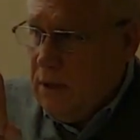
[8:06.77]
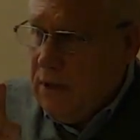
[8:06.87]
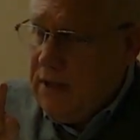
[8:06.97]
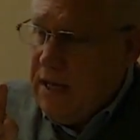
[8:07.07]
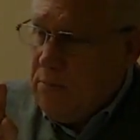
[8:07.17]

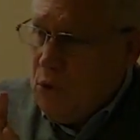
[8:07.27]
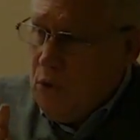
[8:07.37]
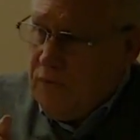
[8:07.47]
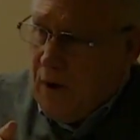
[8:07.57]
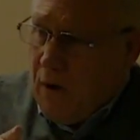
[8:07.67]
then
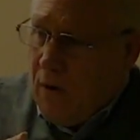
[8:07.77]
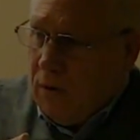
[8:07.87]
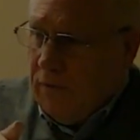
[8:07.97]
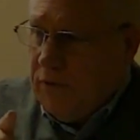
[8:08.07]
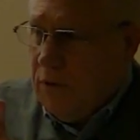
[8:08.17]
move
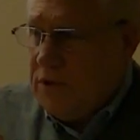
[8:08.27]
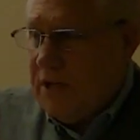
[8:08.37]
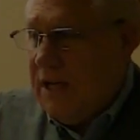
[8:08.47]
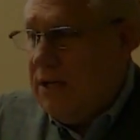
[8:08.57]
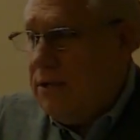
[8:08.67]
all of those
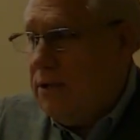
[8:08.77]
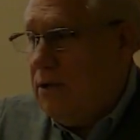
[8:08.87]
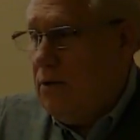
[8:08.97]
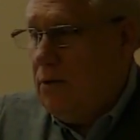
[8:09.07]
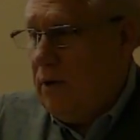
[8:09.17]

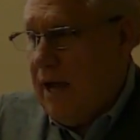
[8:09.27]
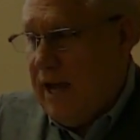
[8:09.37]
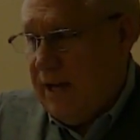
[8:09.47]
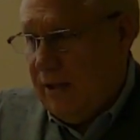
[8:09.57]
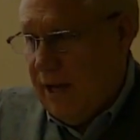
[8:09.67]
into
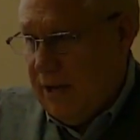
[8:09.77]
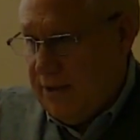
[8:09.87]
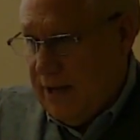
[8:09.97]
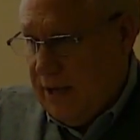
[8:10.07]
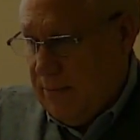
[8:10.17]
Analyze
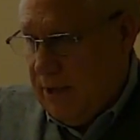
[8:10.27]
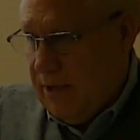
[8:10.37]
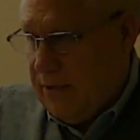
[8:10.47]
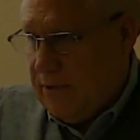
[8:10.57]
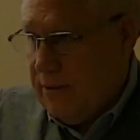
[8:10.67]

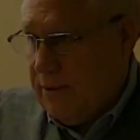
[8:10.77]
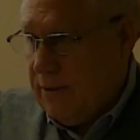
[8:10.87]
database.